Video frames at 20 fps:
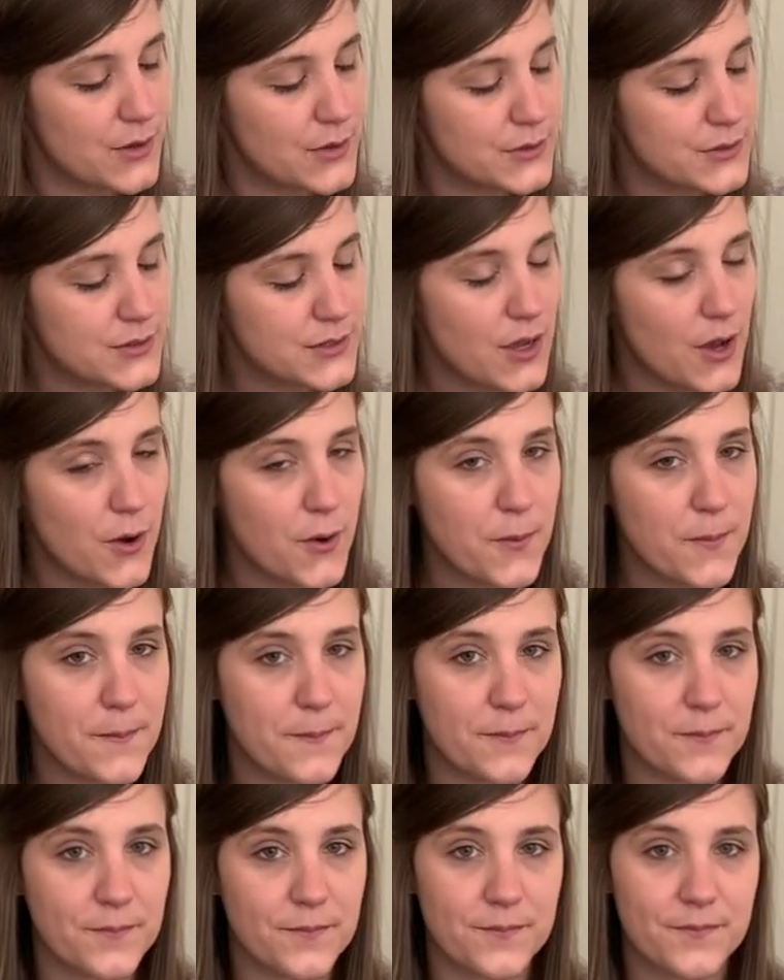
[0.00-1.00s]
So
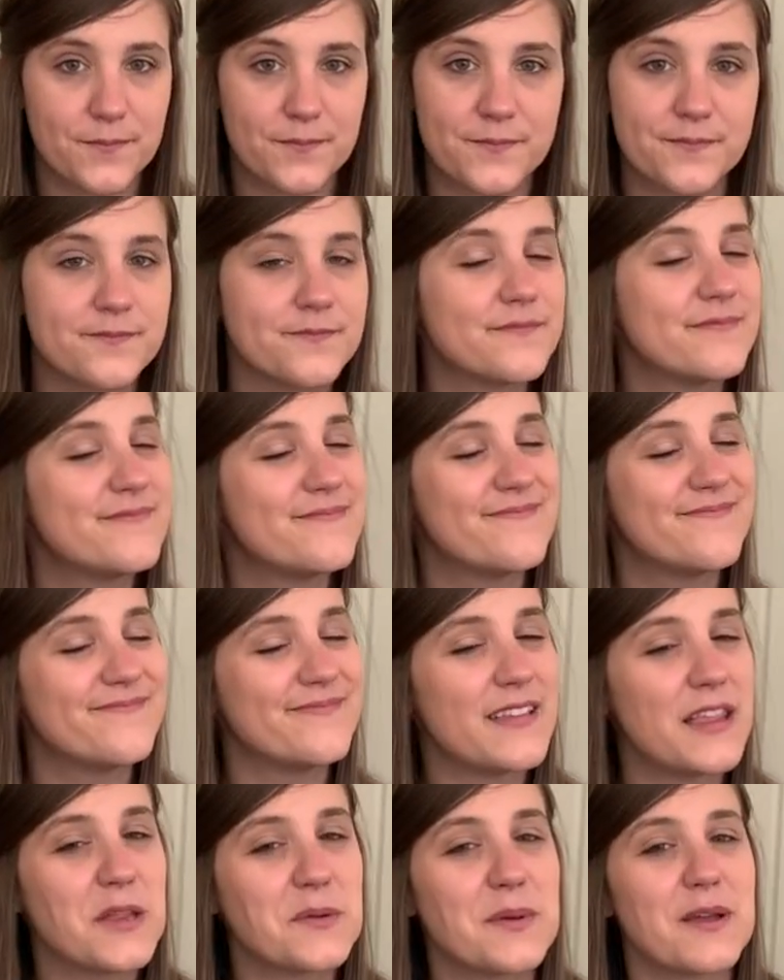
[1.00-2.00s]

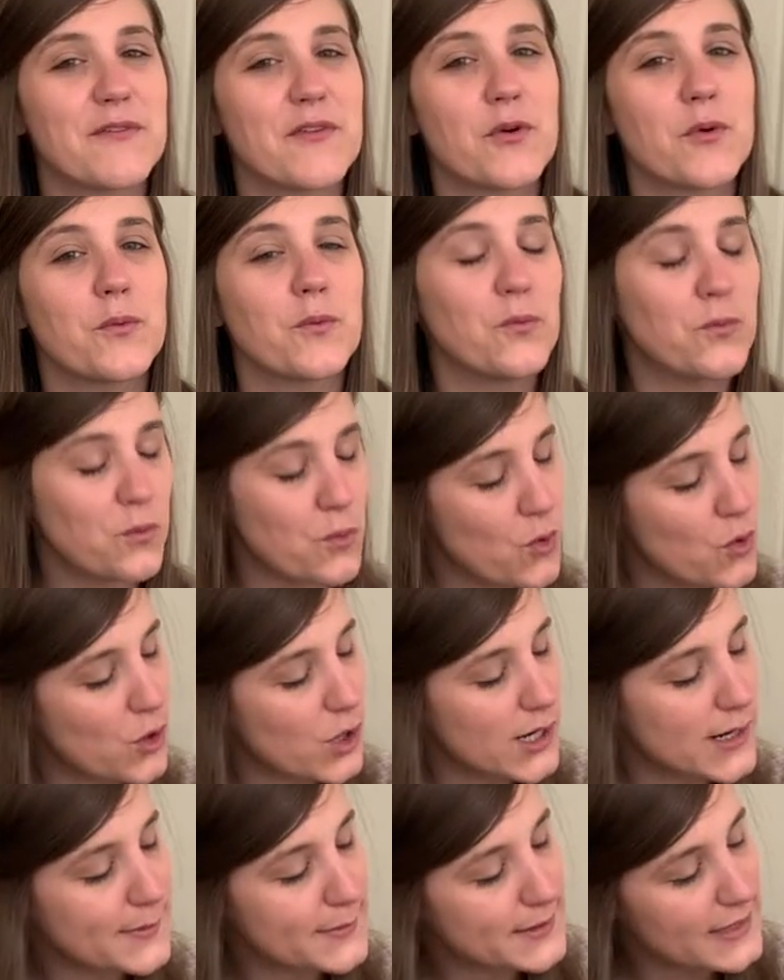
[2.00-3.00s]
now we have a
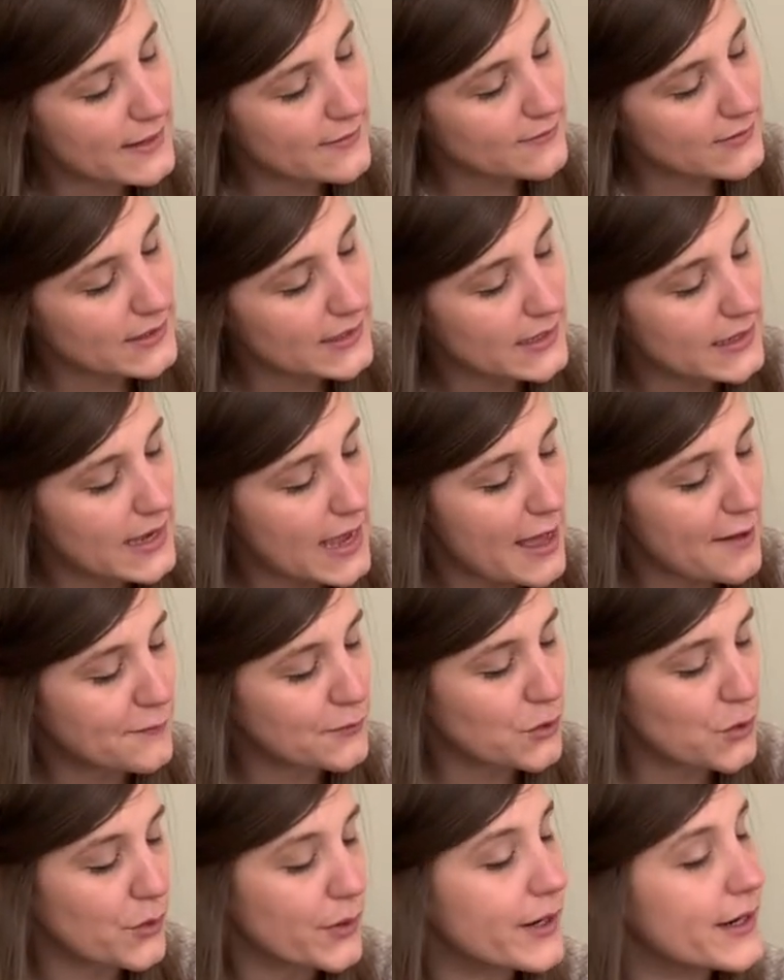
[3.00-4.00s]
warm, lovely F
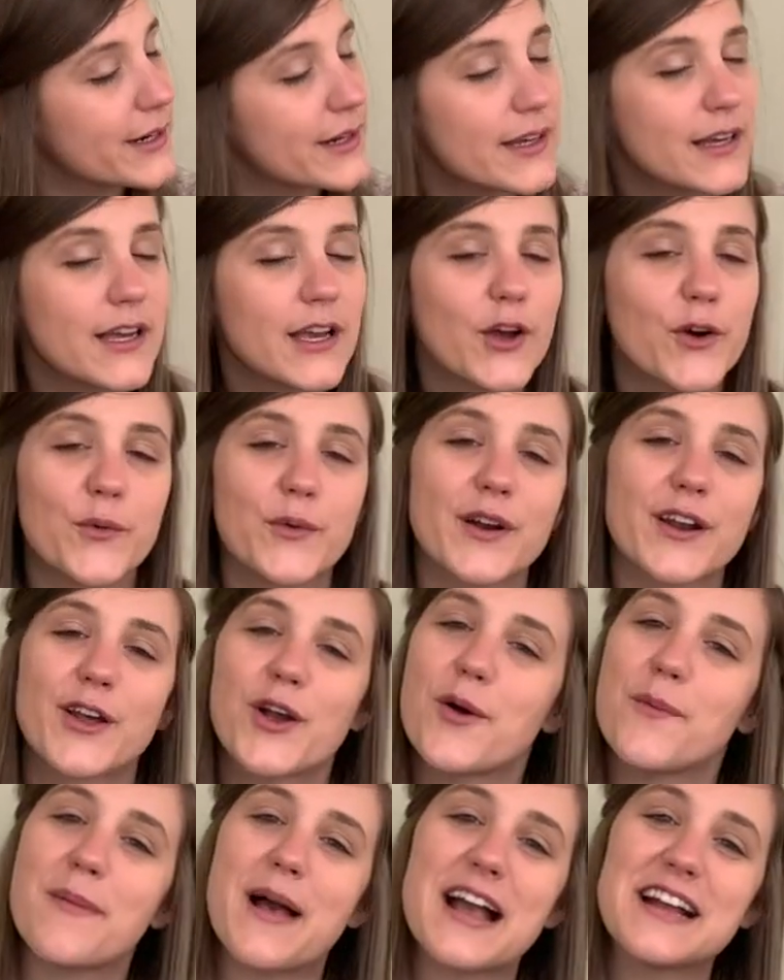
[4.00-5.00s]
chord. We're going
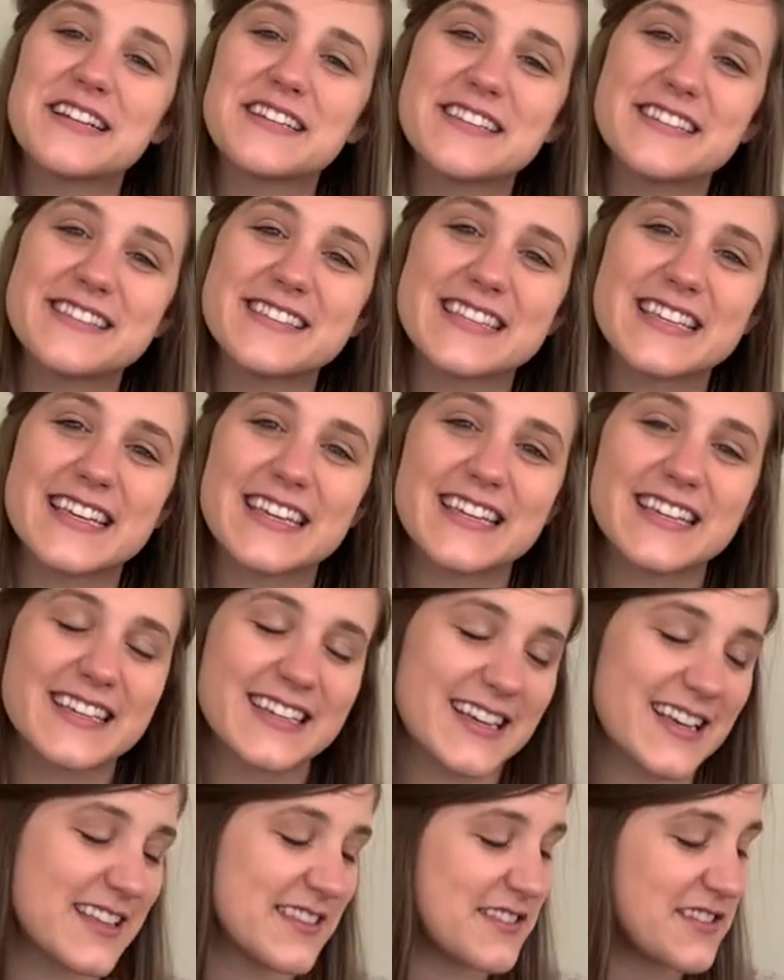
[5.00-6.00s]
to go back to C
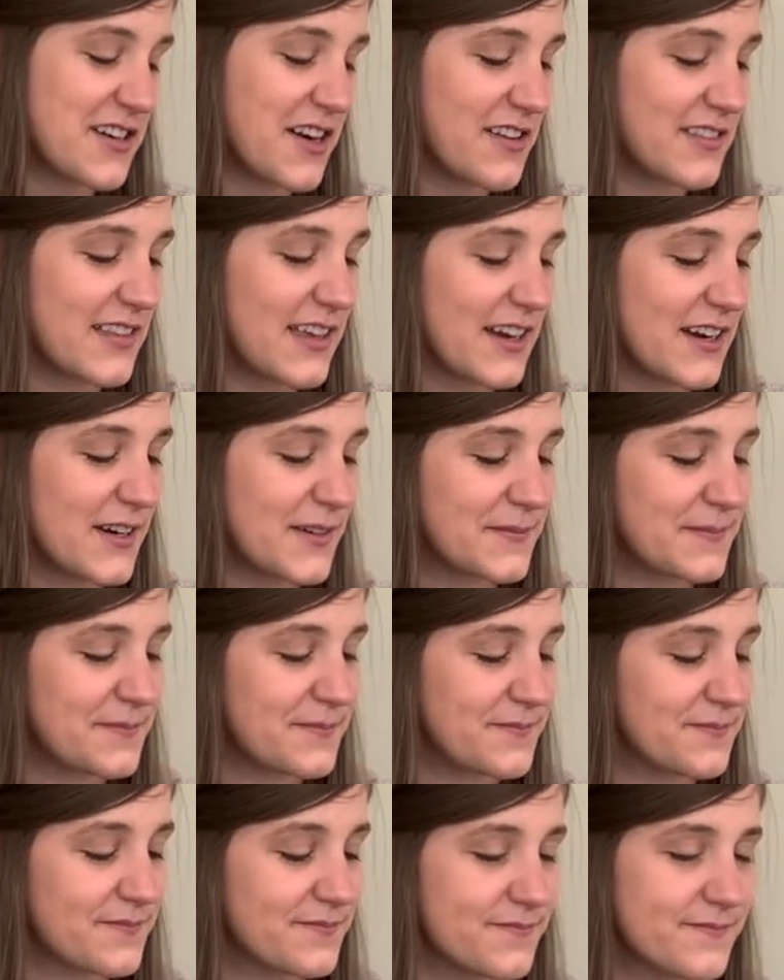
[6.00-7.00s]
and start there.
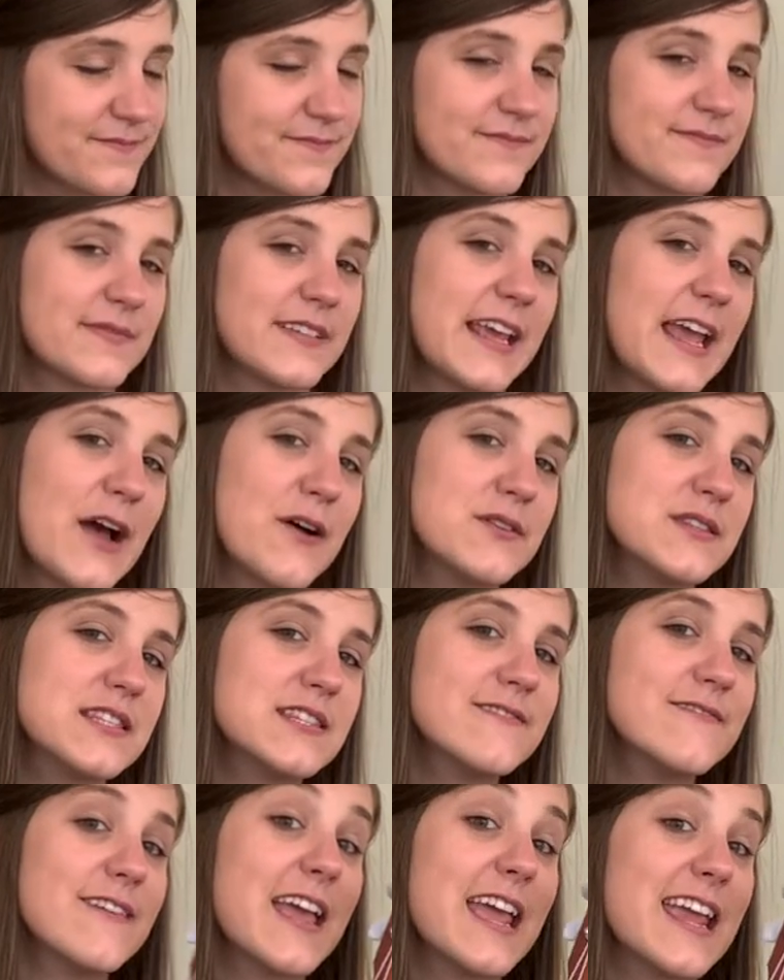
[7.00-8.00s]
Counts
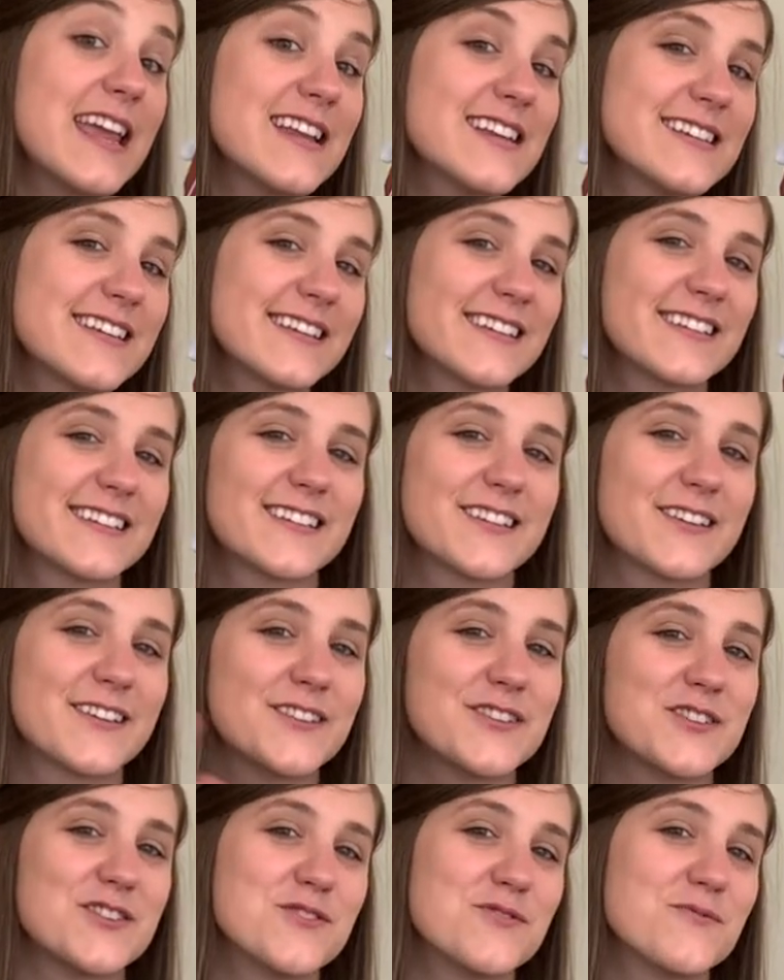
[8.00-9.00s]
of eight,
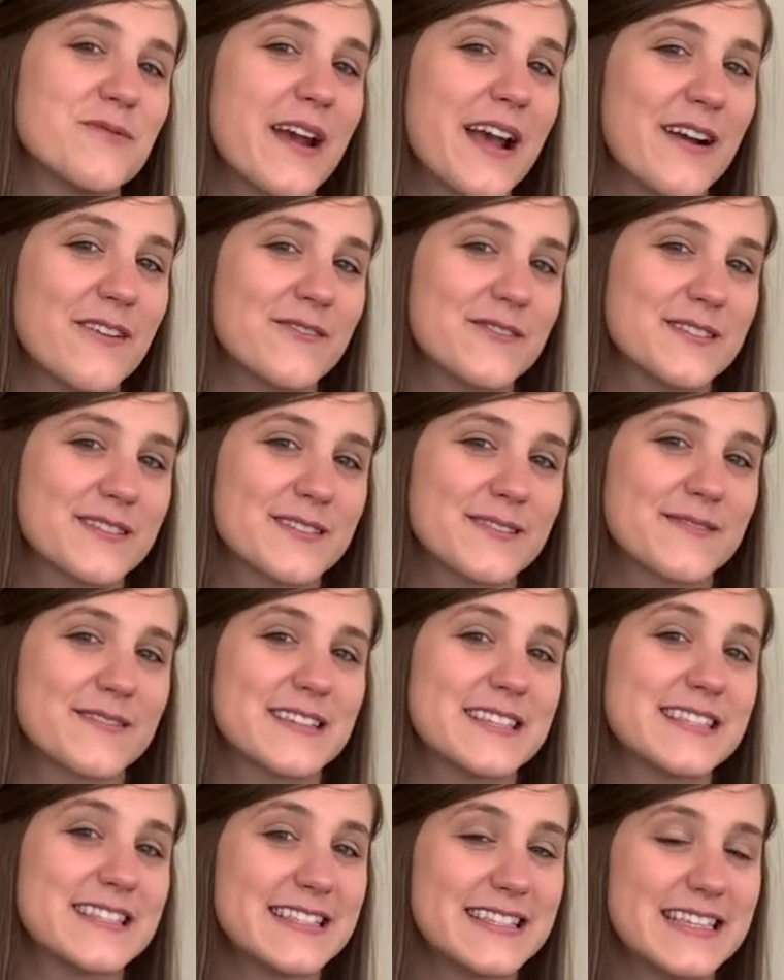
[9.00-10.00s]
two rounds.
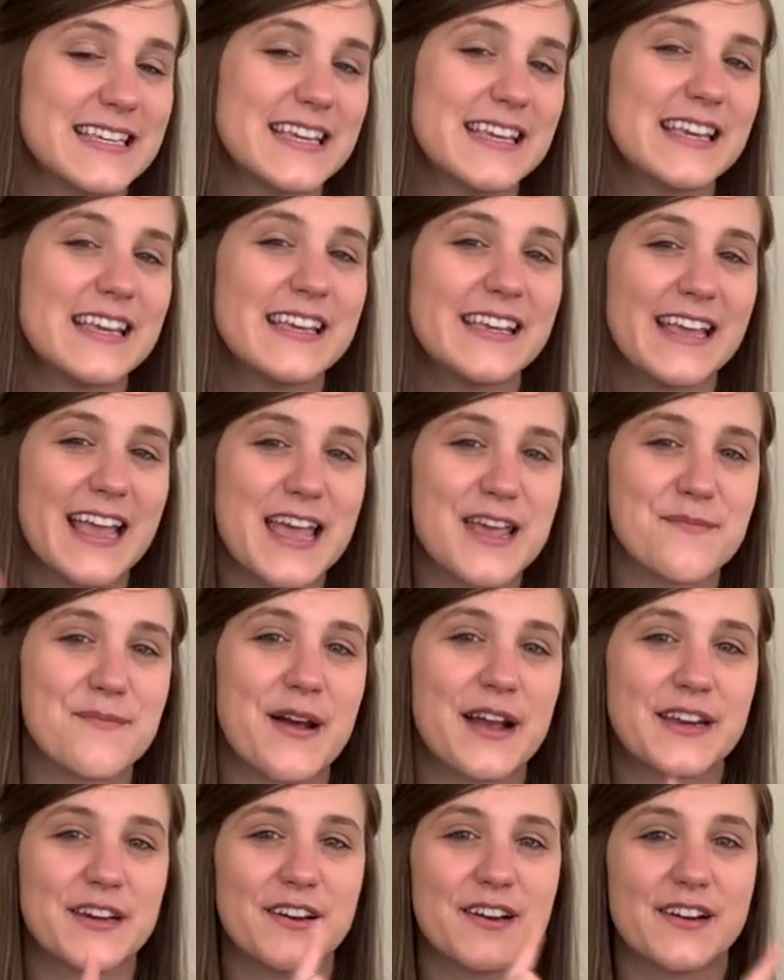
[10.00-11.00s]
C, A
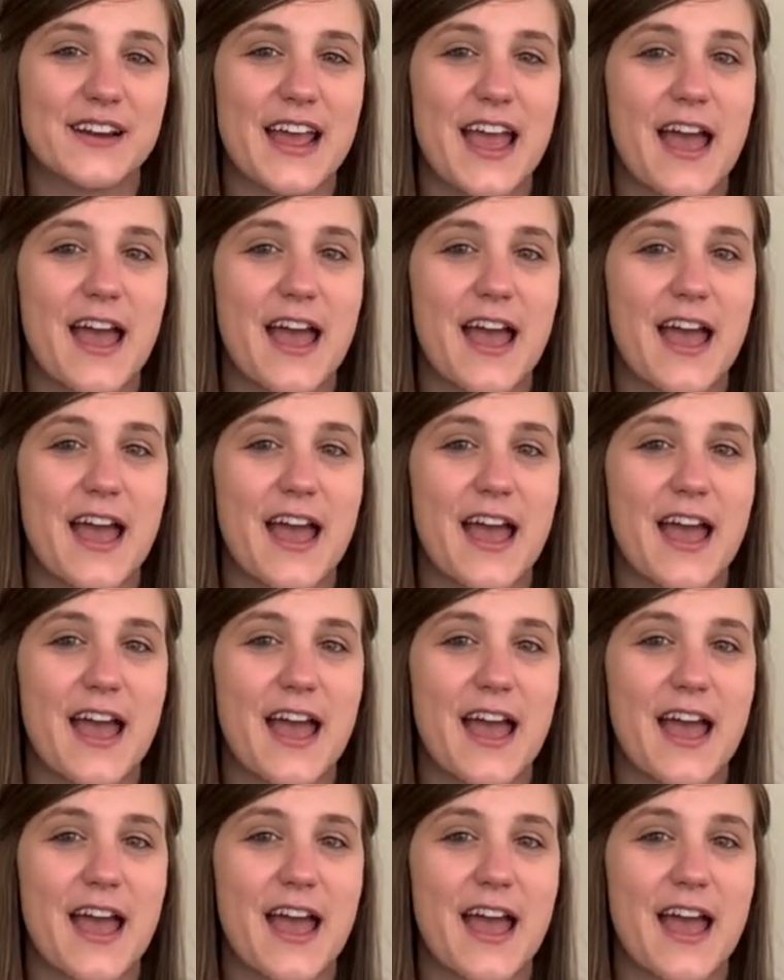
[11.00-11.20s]
minor,